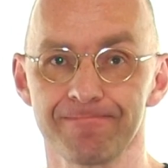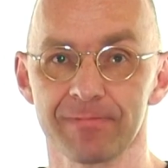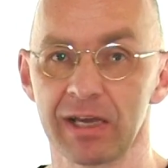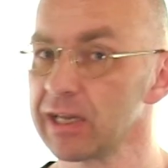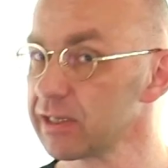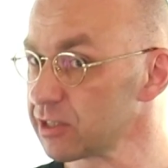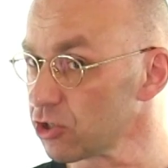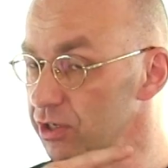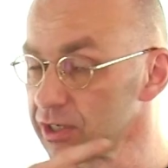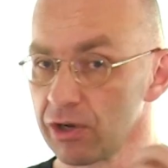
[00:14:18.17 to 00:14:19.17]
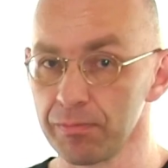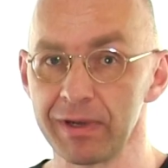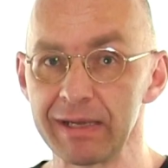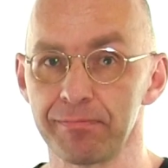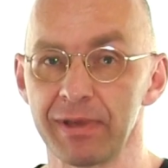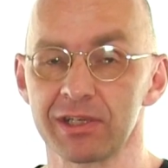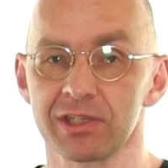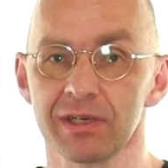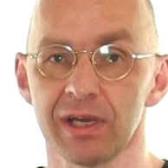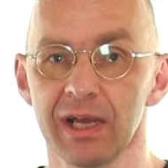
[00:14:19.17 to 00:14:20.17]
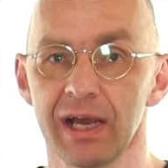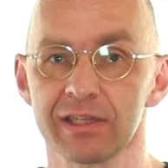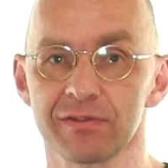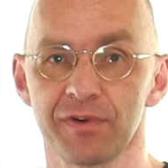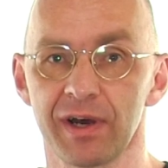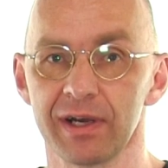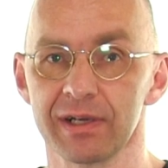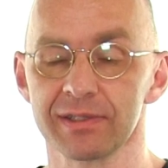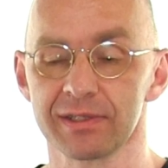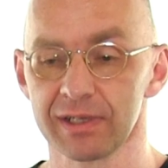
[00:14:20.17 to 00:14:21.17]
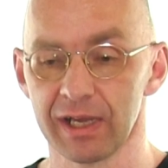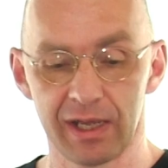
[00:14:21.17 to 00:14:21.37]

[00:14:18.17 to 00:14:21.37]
And that's the complete picture as far as